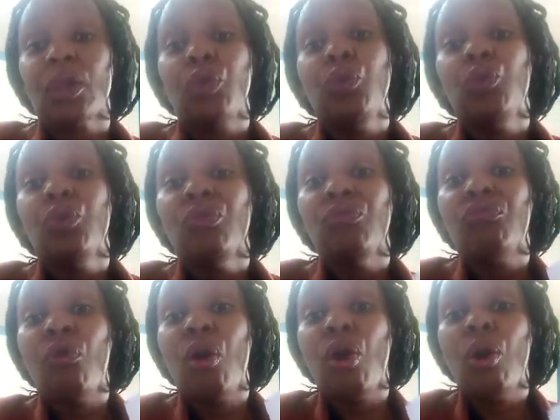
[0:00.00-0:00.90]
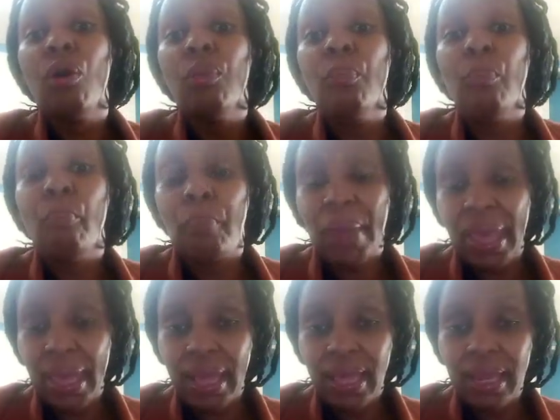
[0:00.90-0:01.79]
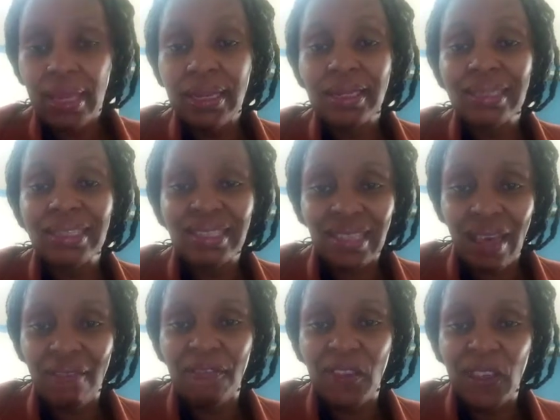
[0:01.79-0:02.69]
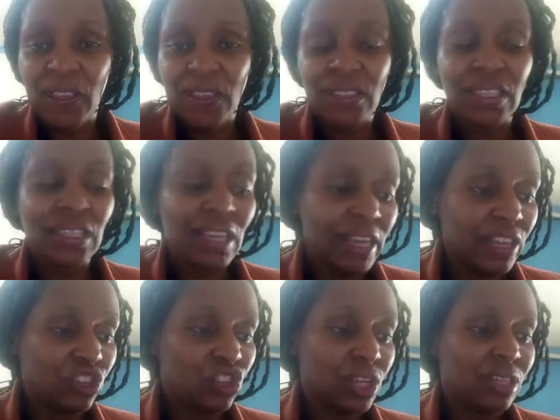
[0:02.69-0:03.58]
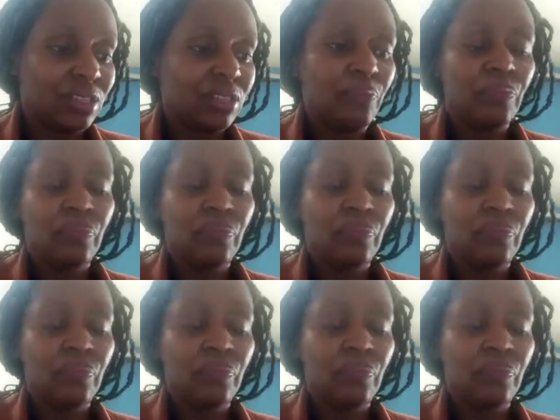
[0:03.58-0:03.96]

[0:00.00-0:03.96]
uniform bell service agent.